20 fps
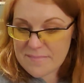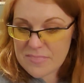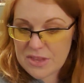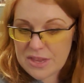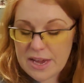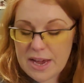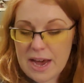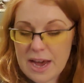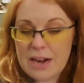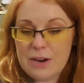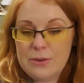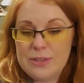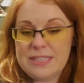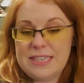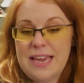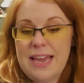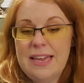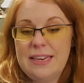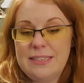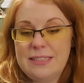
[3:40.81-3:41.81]
you got to
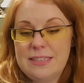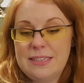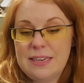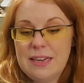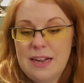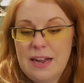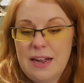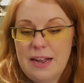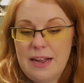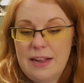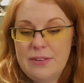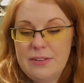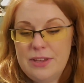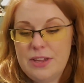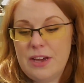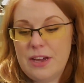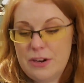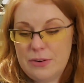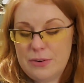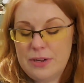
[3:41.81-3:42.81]
attend. Uh, you
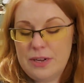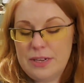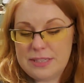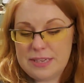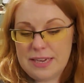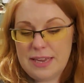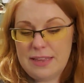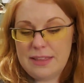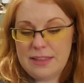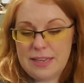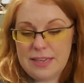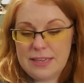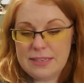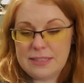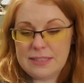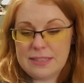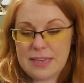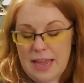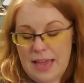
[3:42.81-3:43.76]
got to attend this.